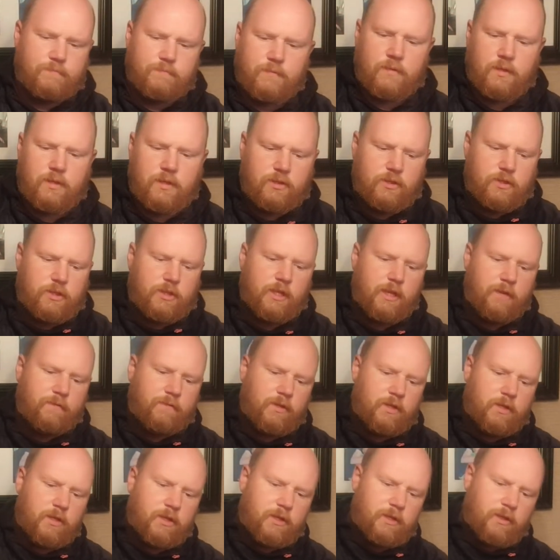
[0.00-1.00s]
because you never
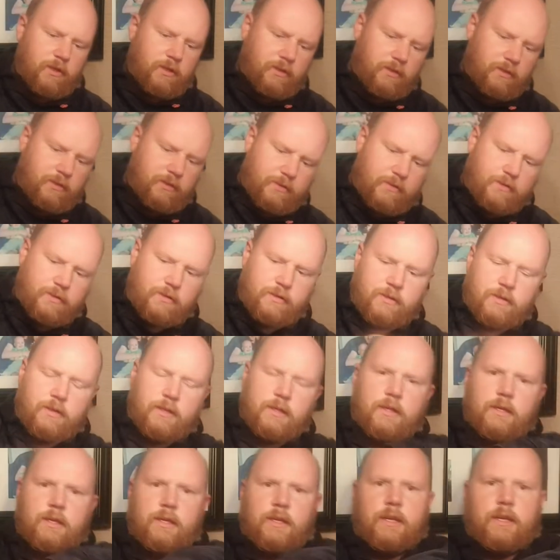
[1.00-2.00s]
know,
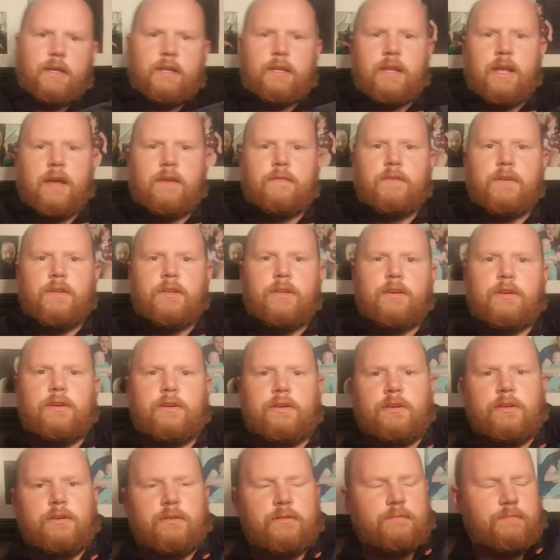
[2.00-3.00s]
you never
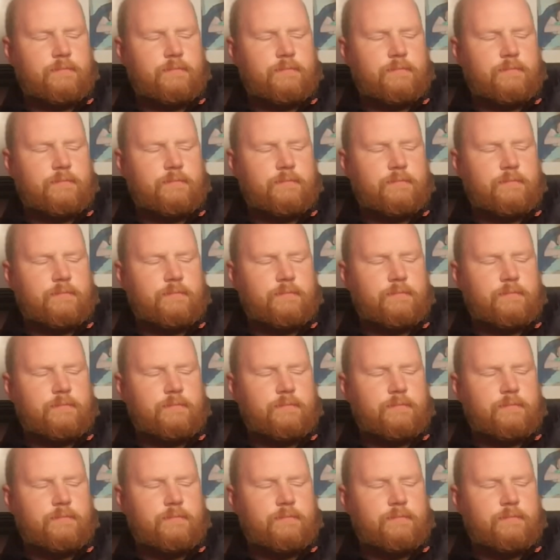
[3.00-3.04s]
know.